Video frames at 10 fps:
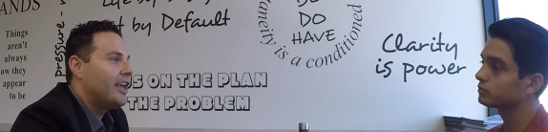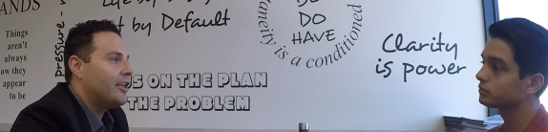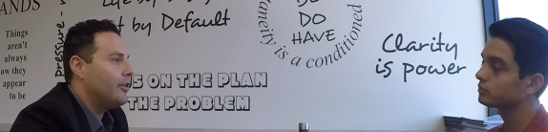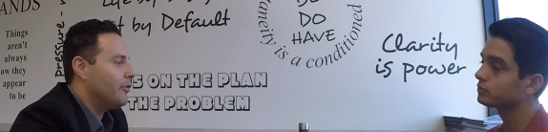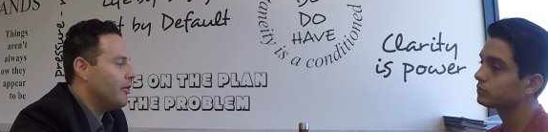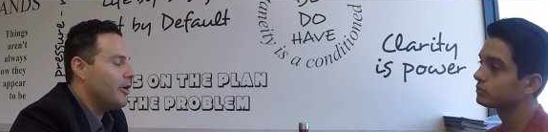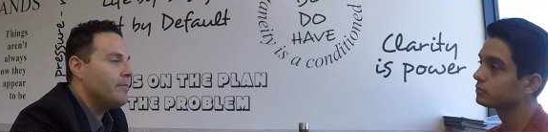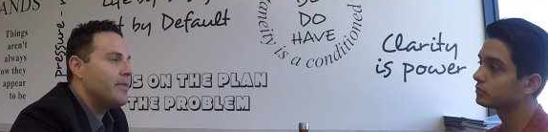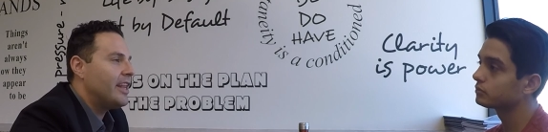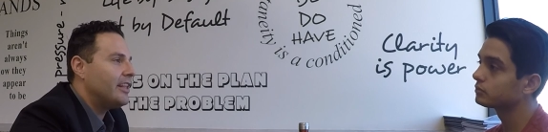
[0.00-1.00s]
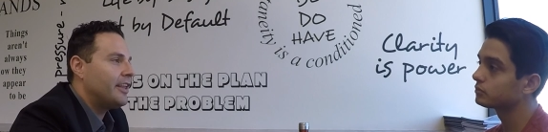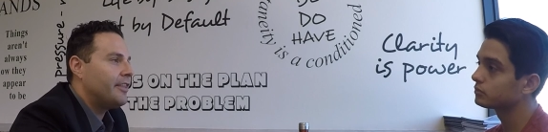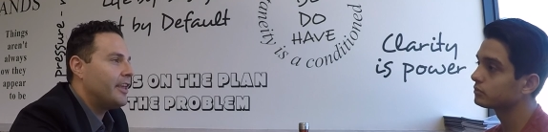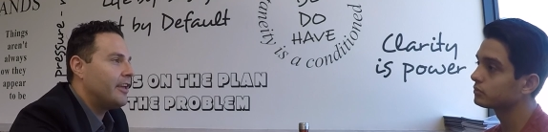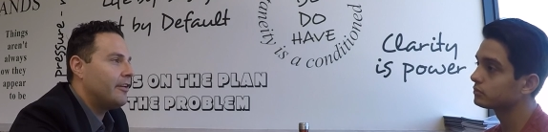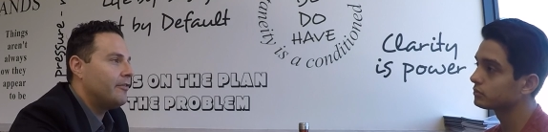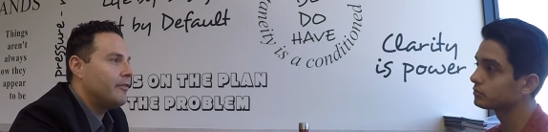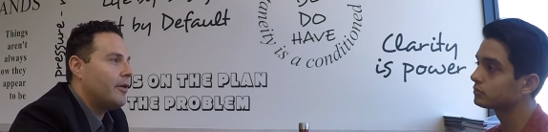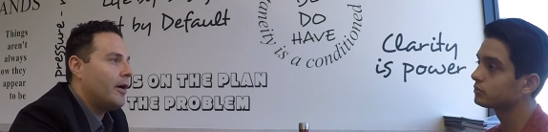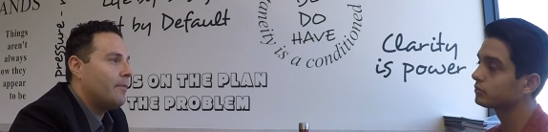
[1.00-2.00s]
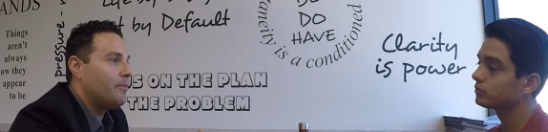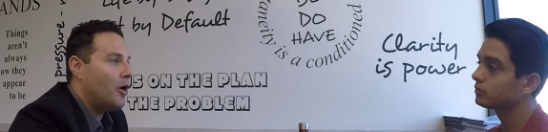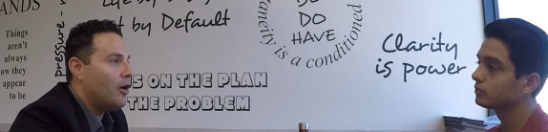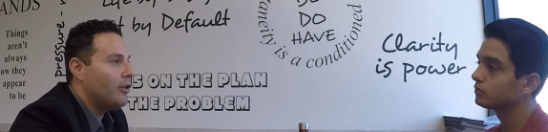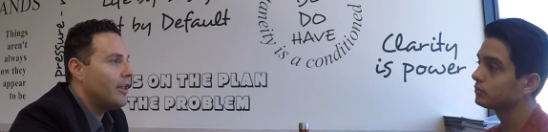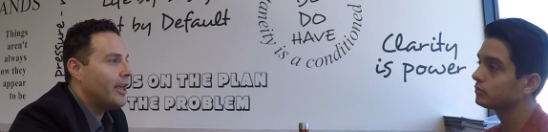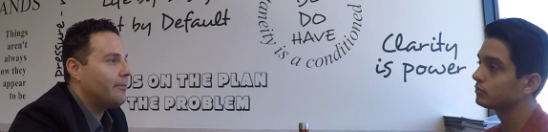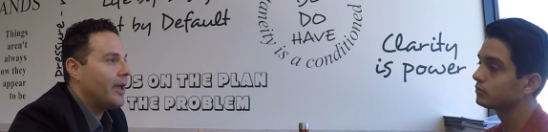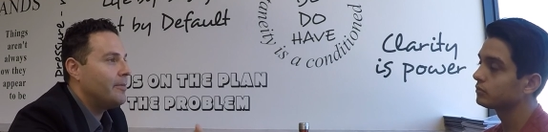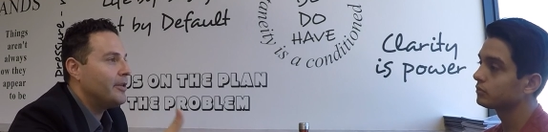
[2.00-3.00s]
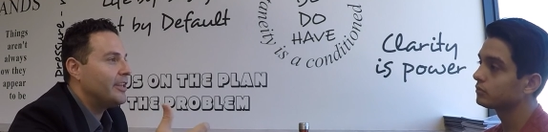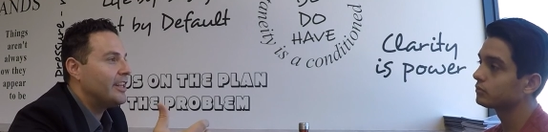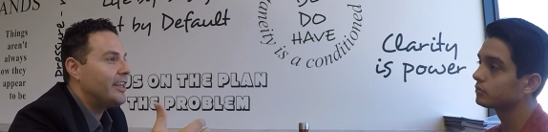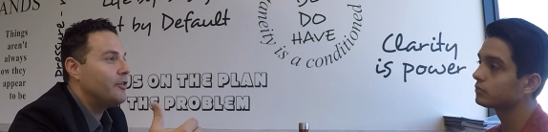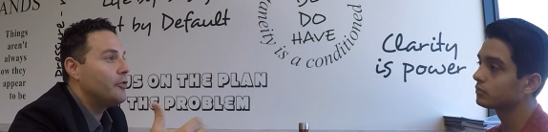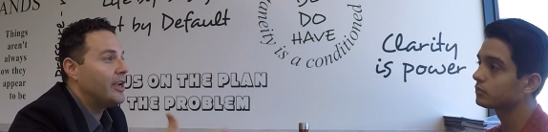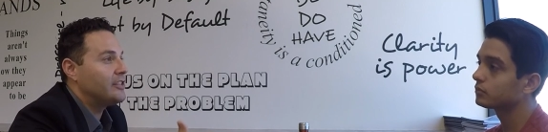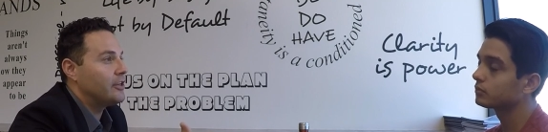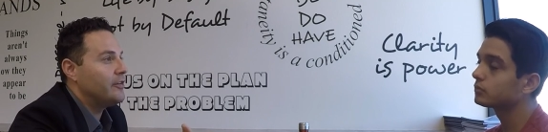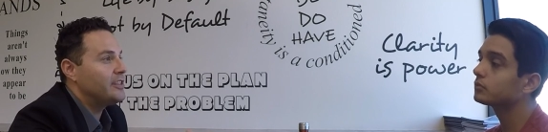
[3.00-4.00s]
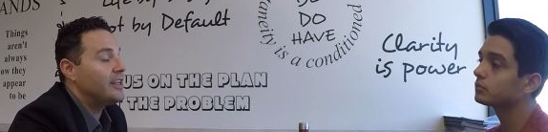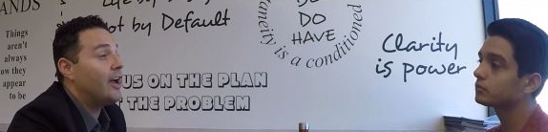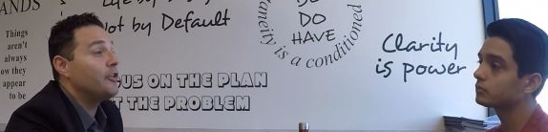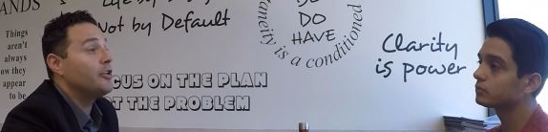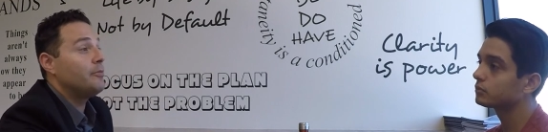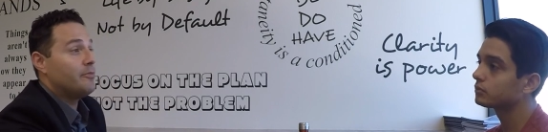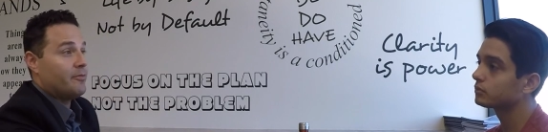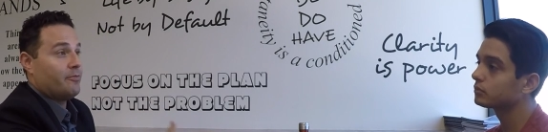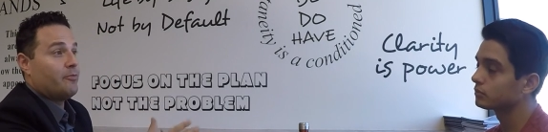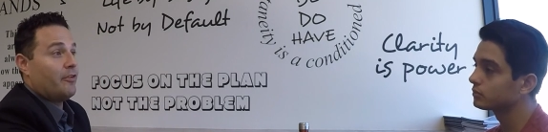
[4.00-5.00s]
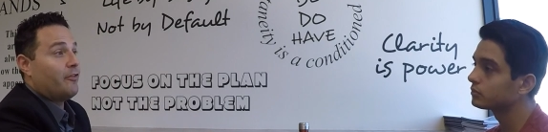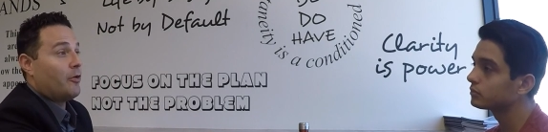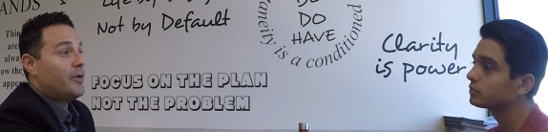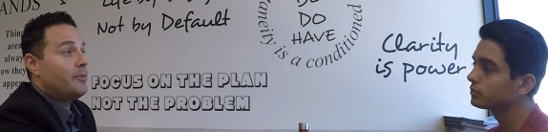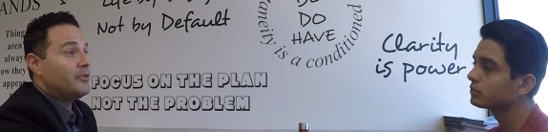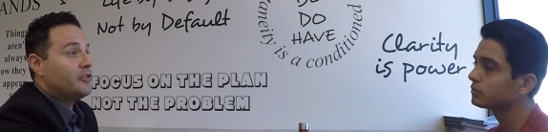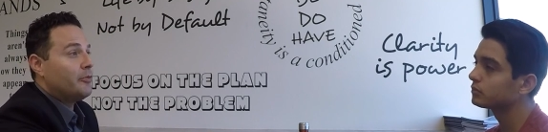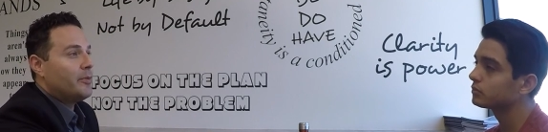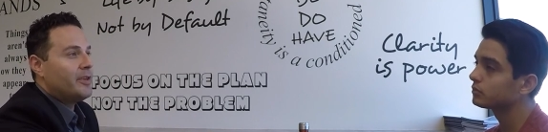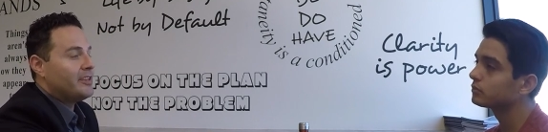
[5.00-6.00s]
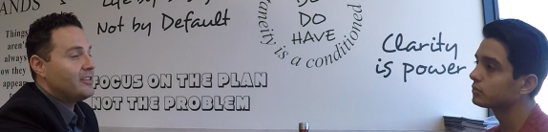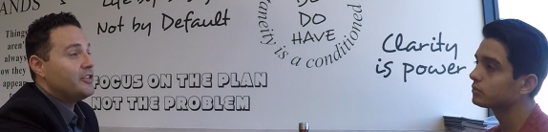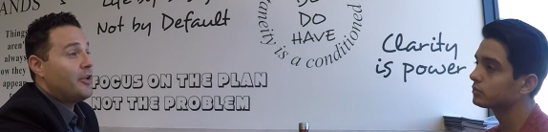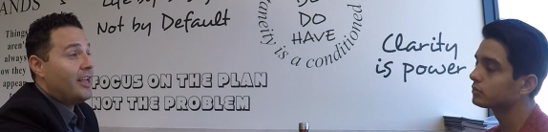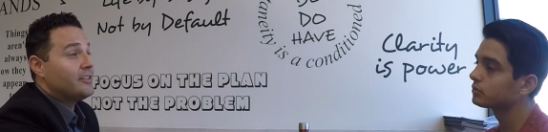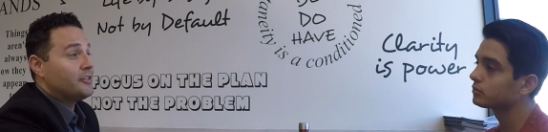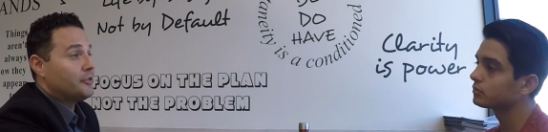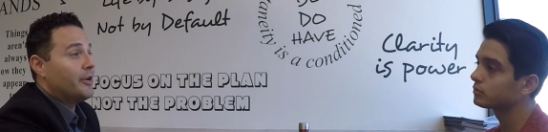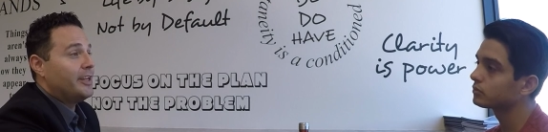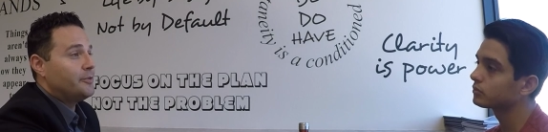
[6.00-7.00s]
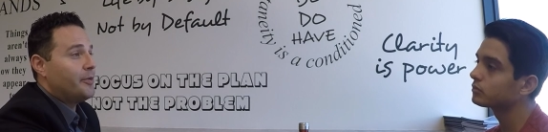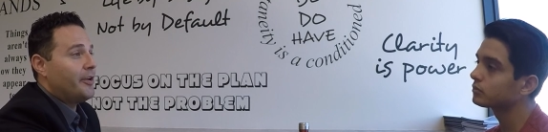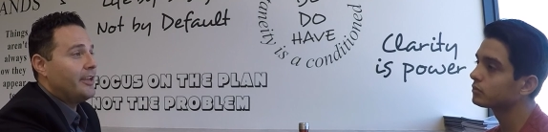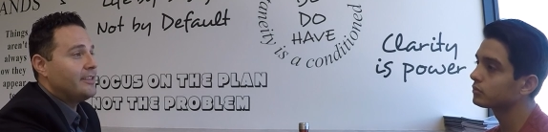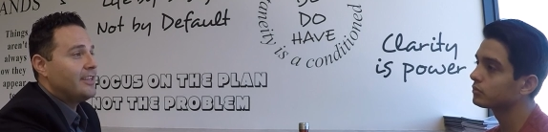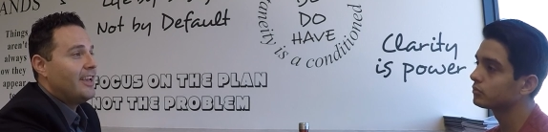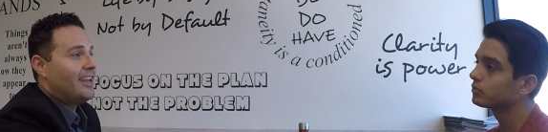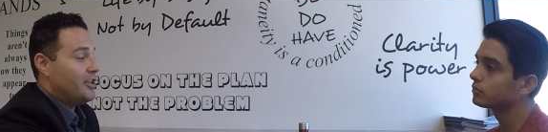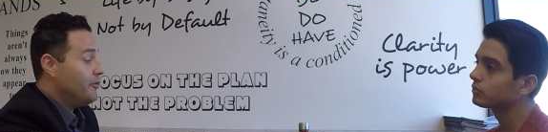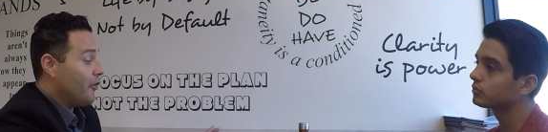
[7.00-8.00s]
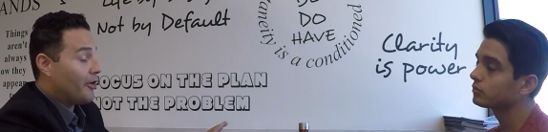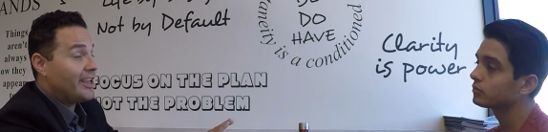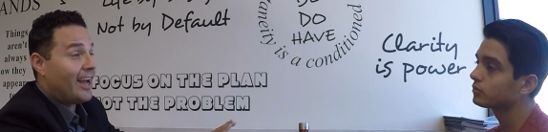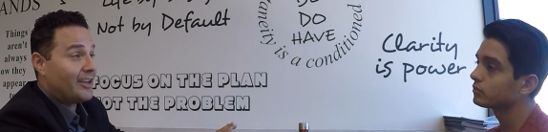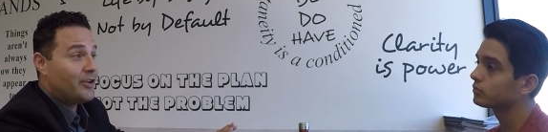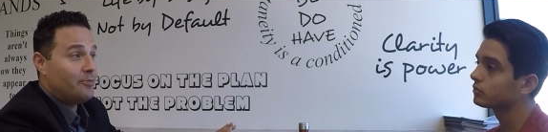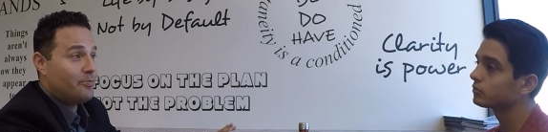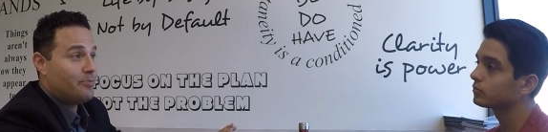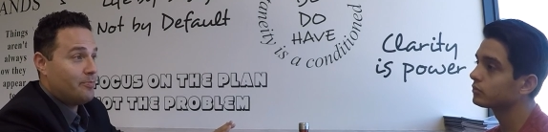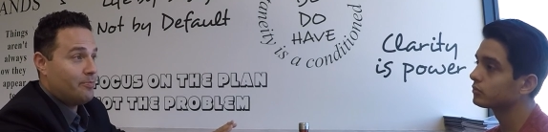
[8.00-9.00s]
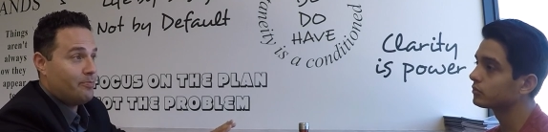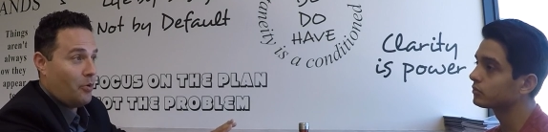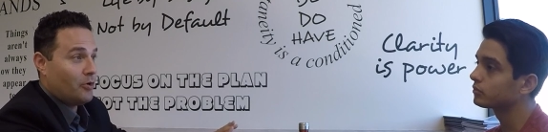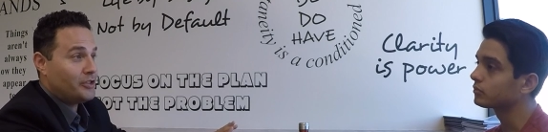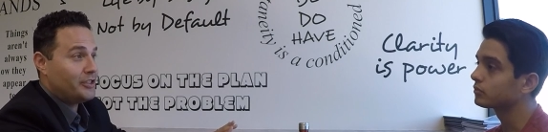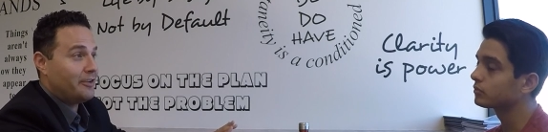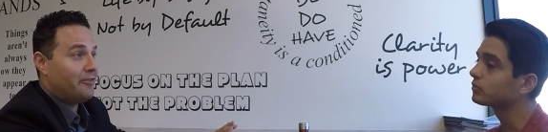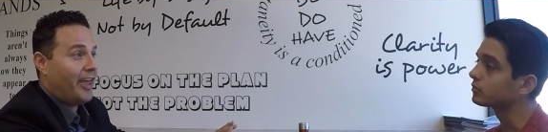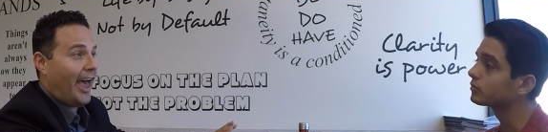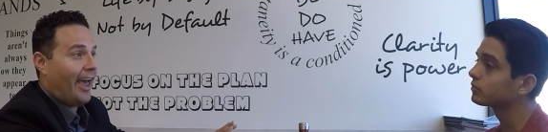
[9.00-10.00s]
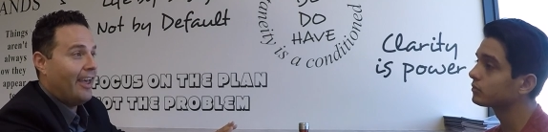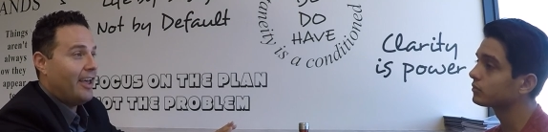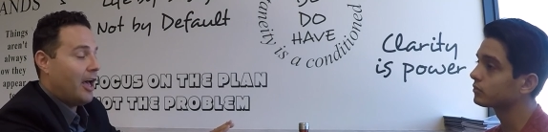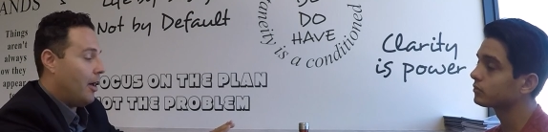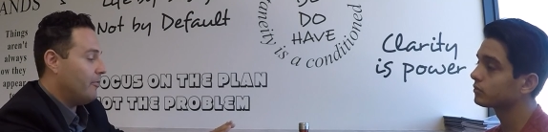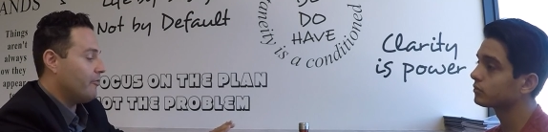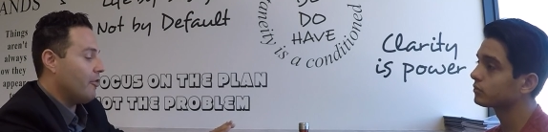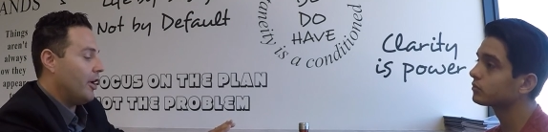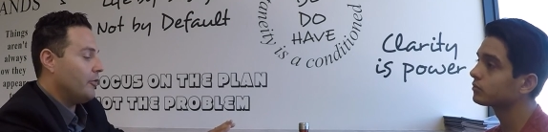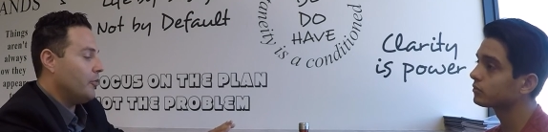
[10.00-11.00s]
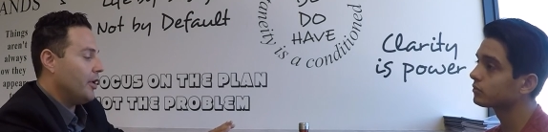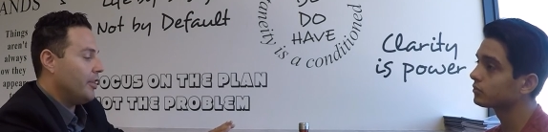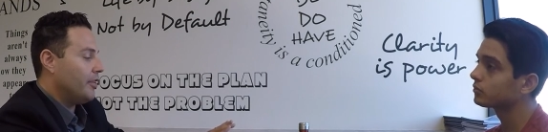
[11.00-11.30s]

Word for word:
Speaker 1: you immediately think of uh, Paul and my ability to give you great service and how you could refer people to me because you had such a great experience. You've already gotten a good portion of that up front with